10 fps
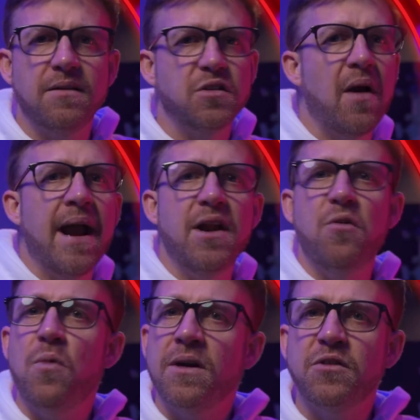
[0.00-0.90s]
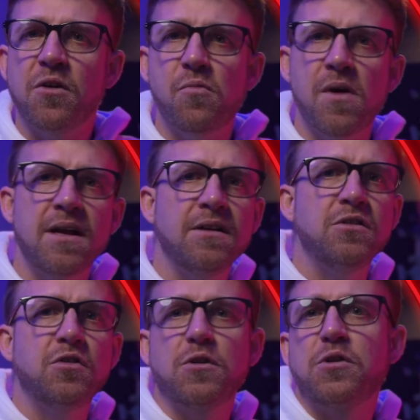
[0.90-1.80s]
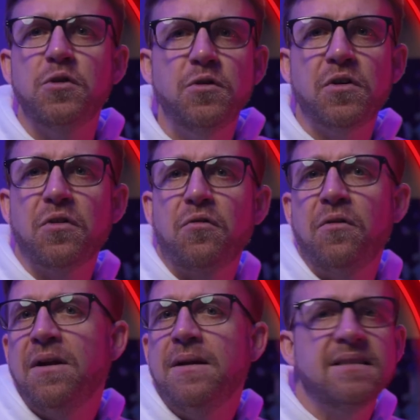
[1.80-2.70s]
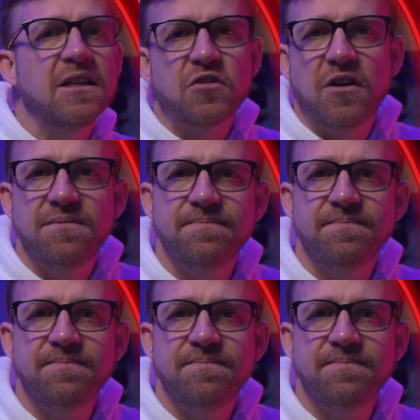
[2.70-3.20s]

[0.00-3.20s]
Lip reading: so 801.1, .2, .3, etc.